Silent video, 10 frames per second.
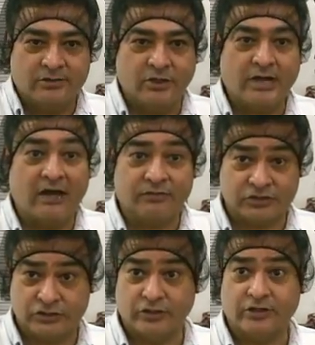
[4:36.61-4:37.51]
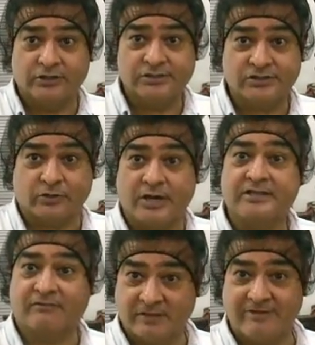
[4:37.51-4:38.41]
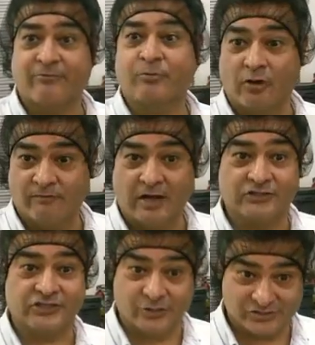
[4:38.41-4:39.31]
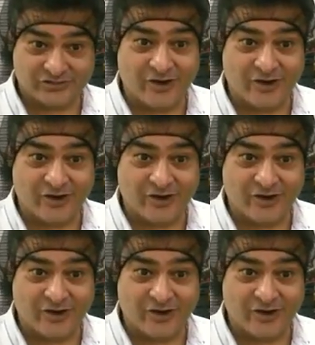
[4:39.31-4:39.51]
cook out the sugars to create the flavor profiles you know as